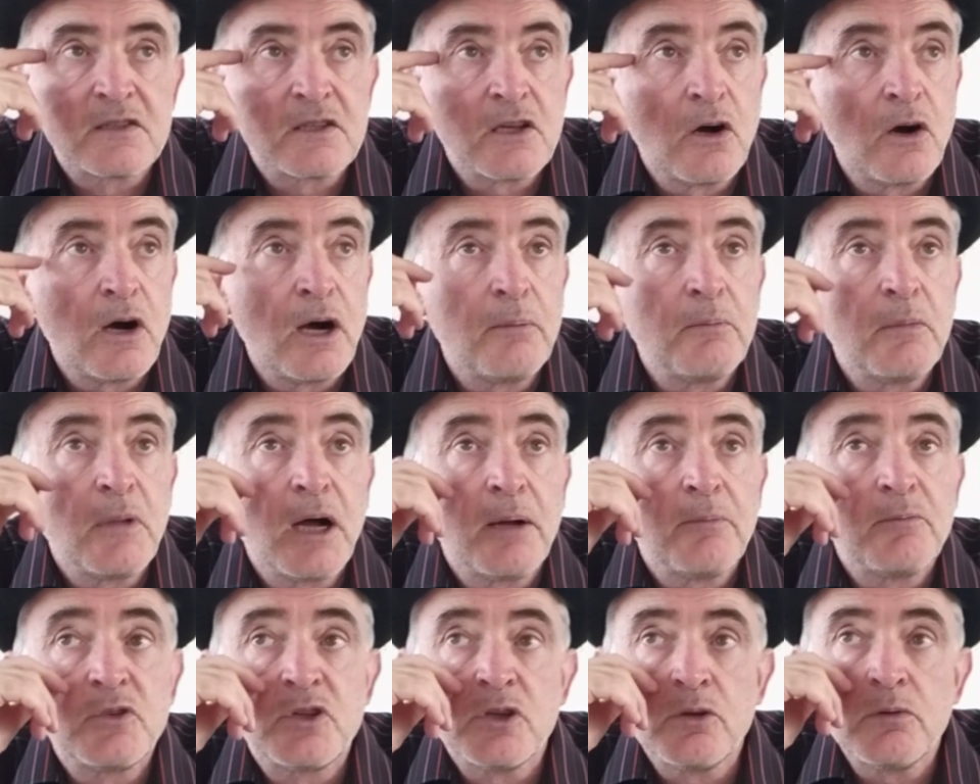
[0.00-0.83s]
So
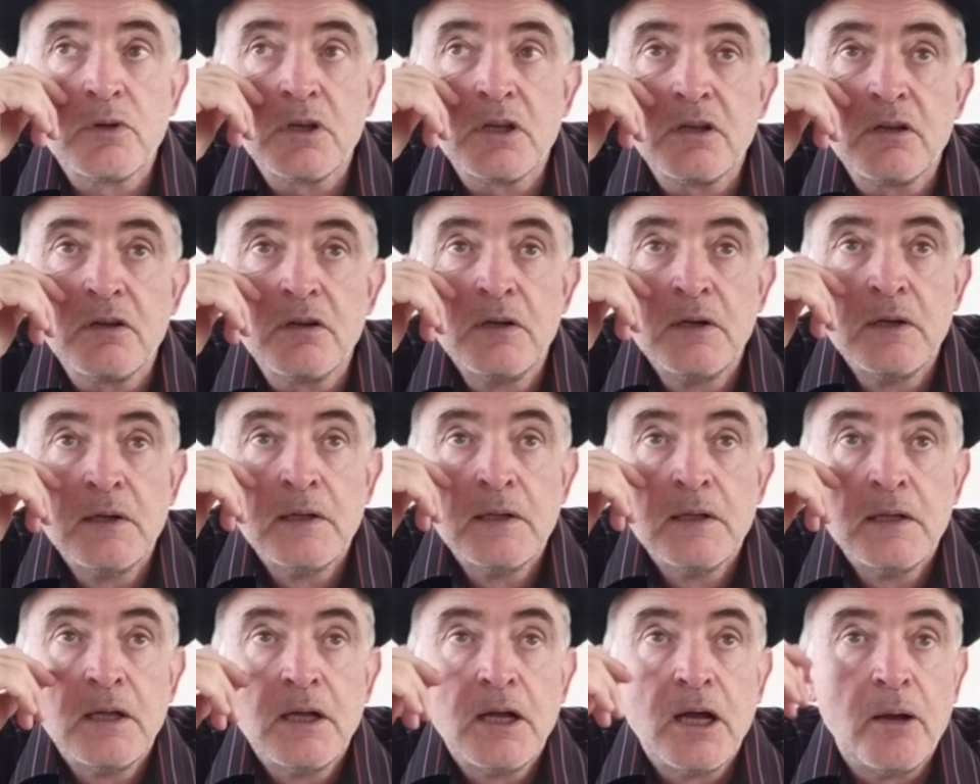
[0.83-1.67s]
I'm doing
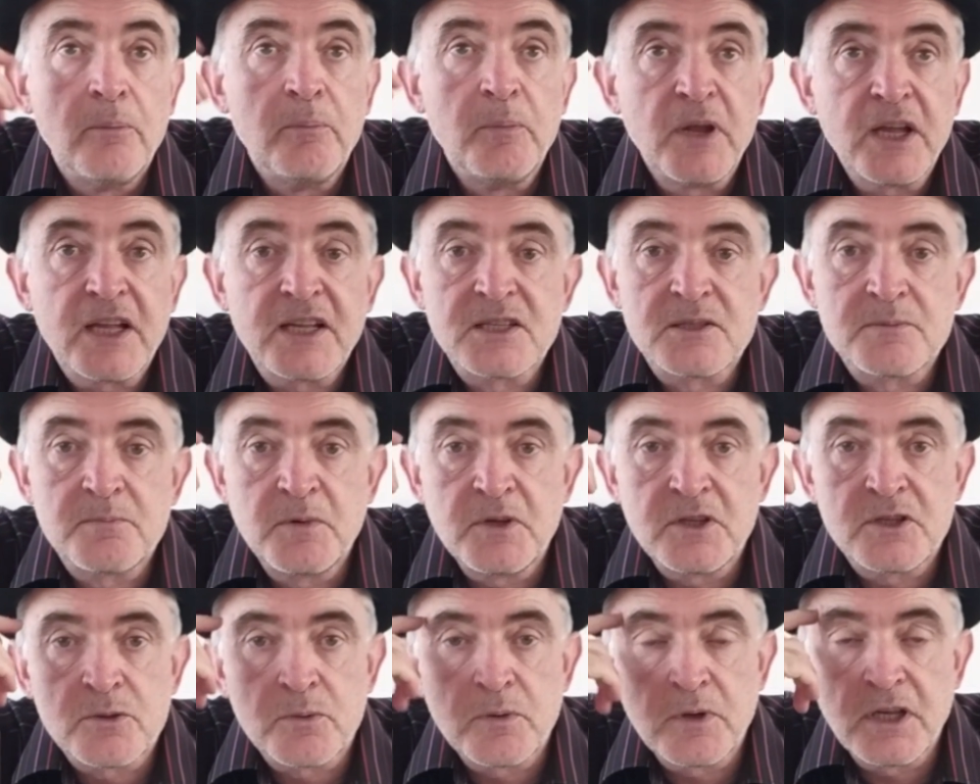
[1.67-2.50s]
a mix
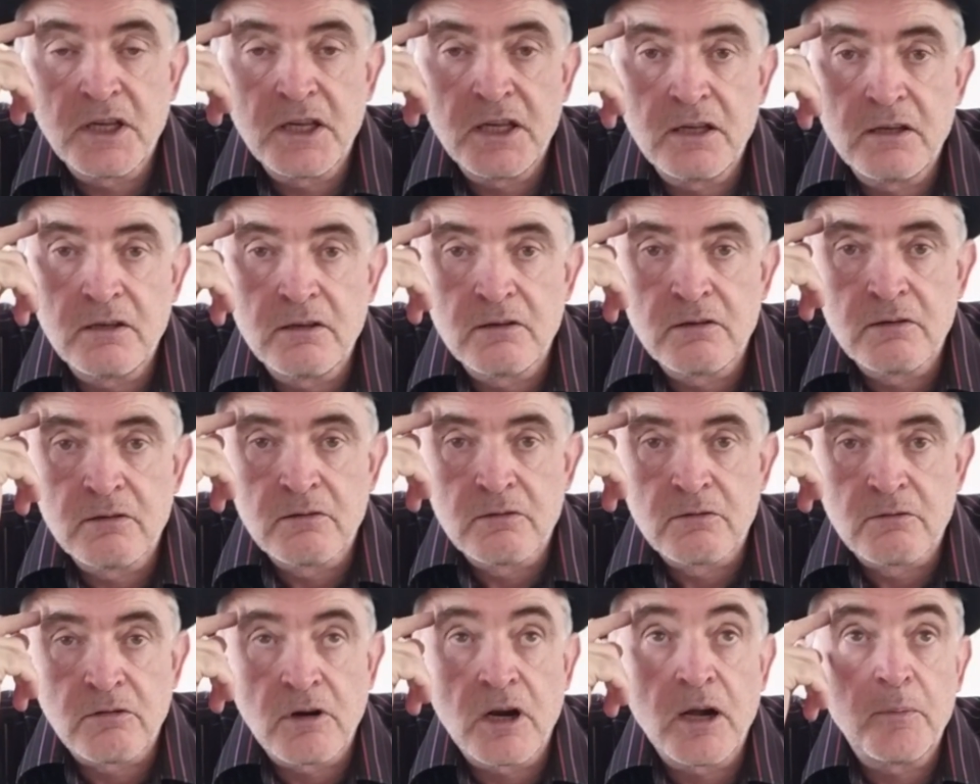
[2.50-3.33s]

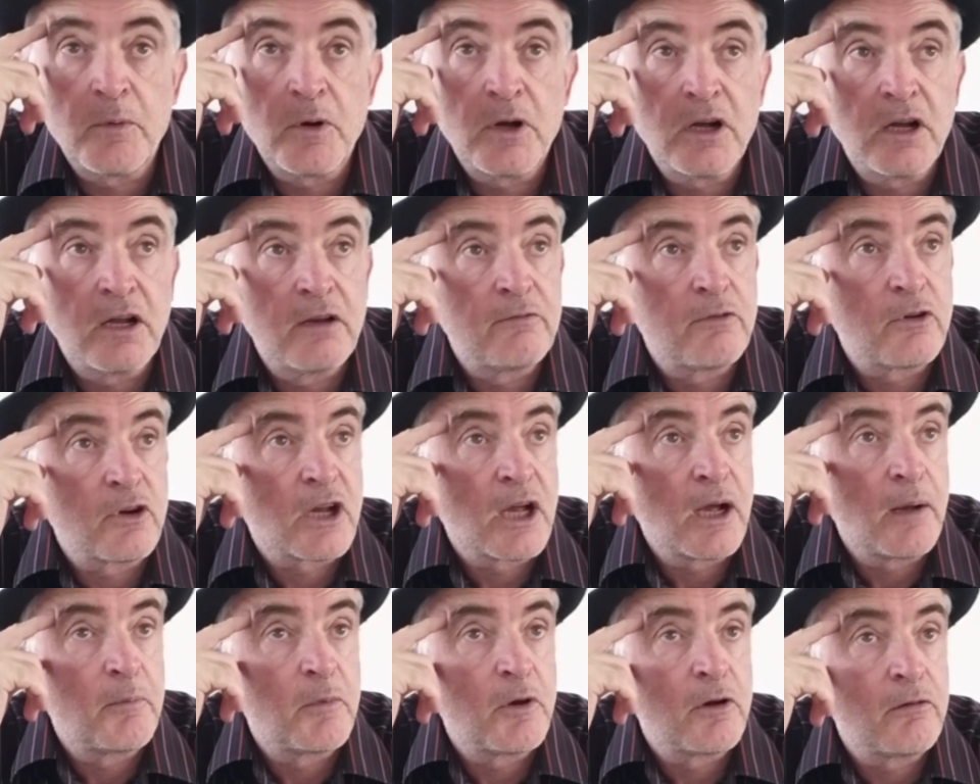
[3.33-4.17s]
between grammar and
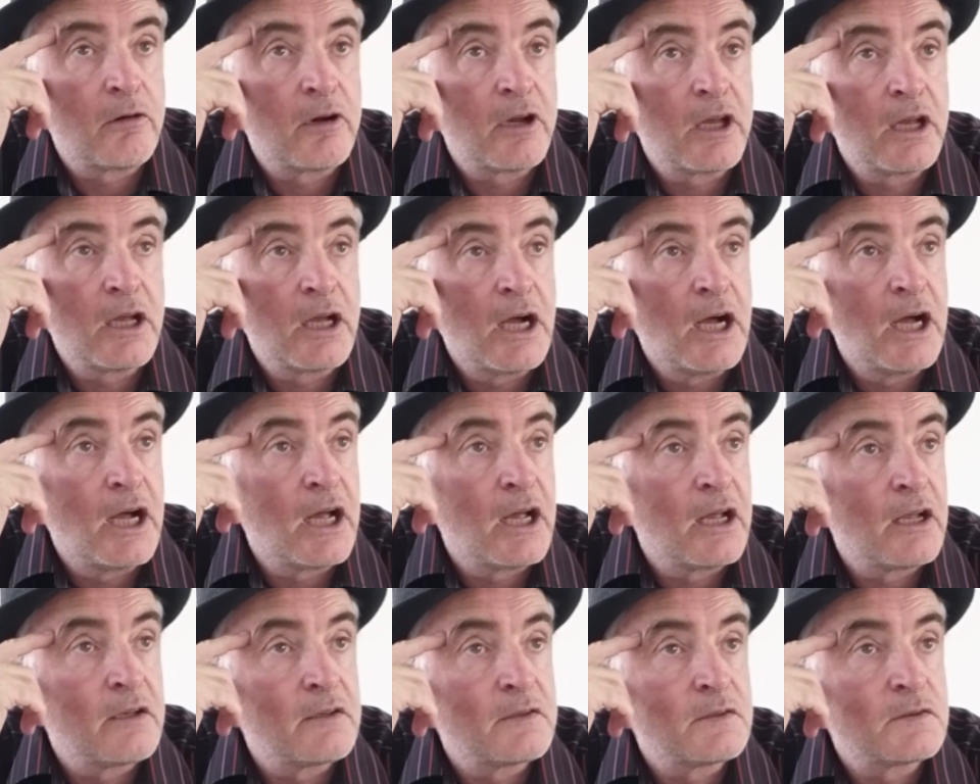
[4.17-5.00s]
vocabulary,
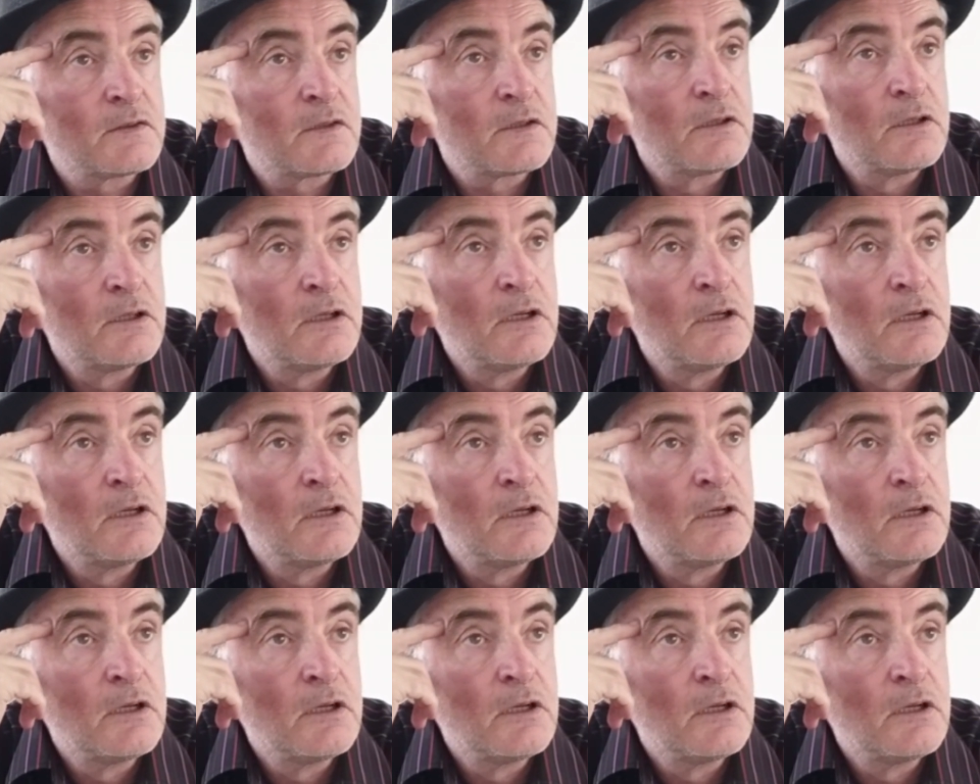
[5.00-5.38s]
and